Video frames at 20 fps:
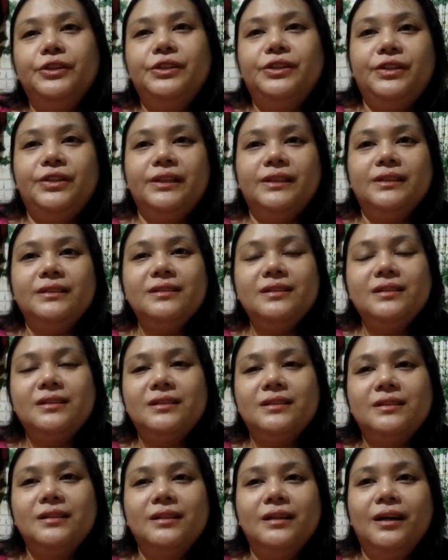
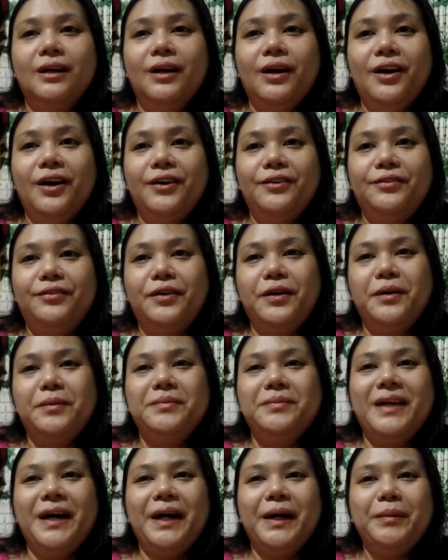drills
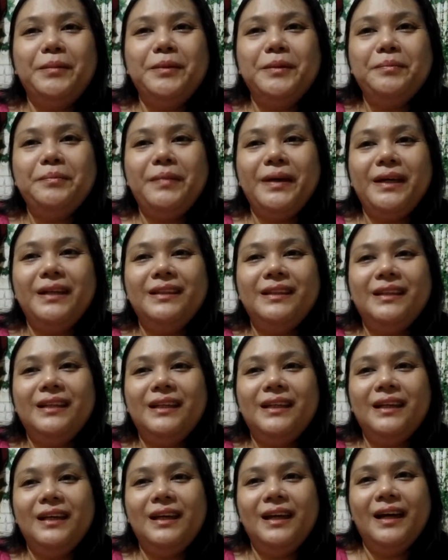from diamond
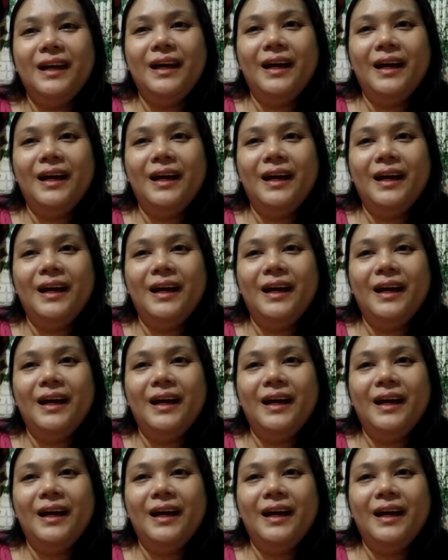painting.